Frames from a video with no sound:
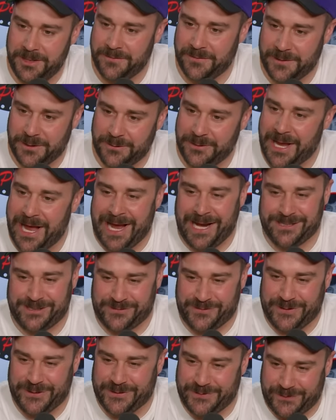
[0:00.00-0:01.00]
even though
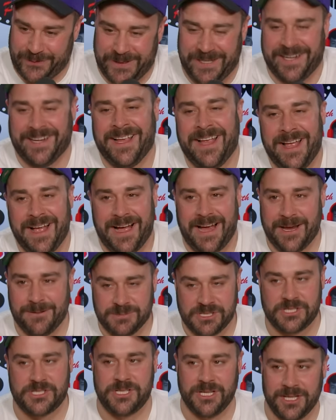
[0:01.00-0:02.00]
Nashville's fun. I'm
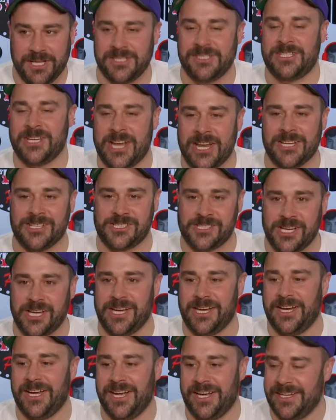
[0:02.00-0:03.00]
still in Tennessee.
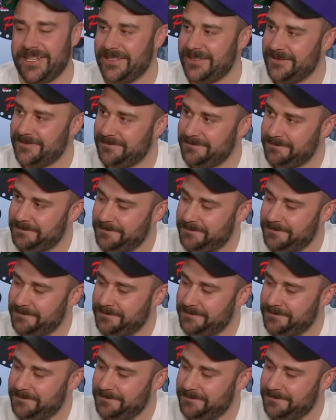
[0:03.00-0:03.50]
It's but it's, and it's